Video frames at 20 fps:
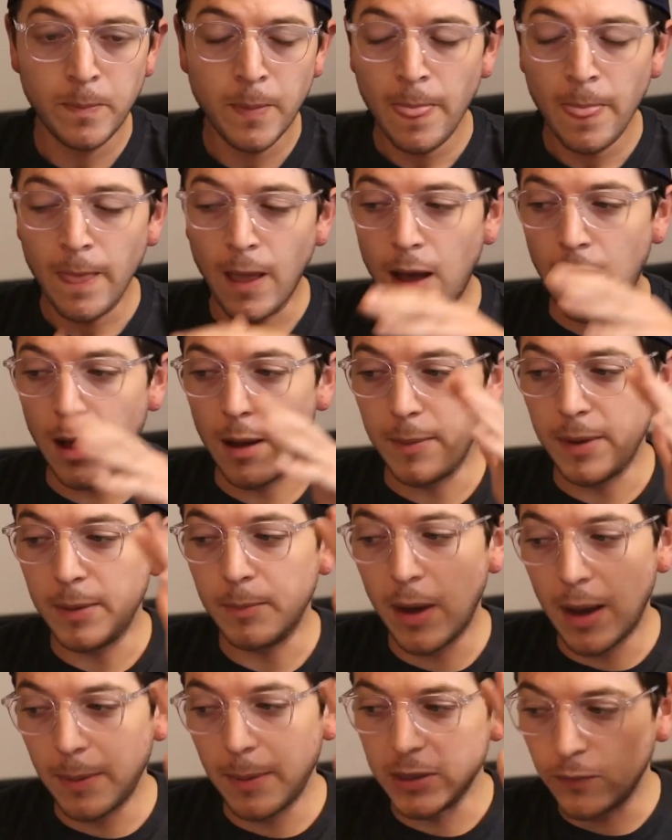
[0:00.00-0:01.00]
And
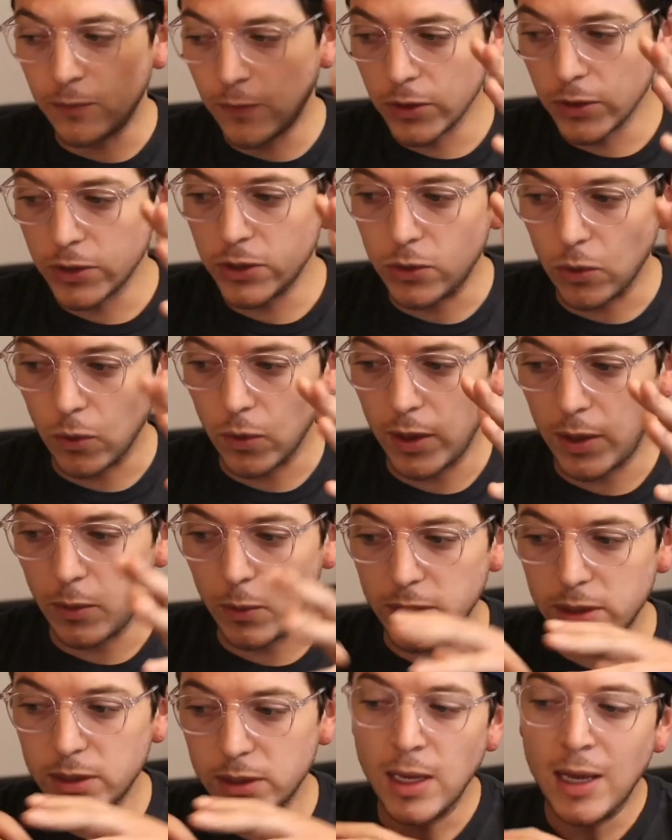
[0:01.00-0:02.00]
Bobby's first story
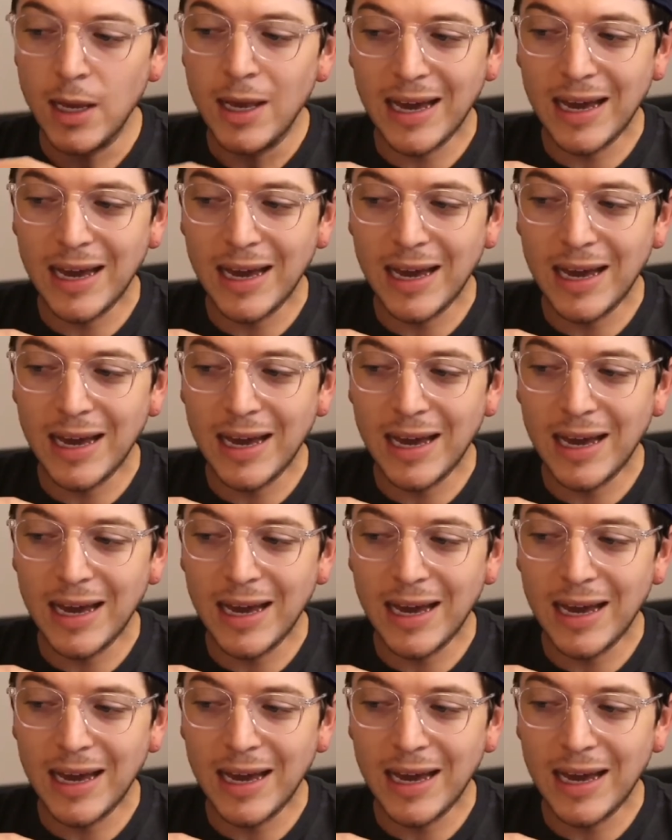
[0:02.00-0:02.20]
was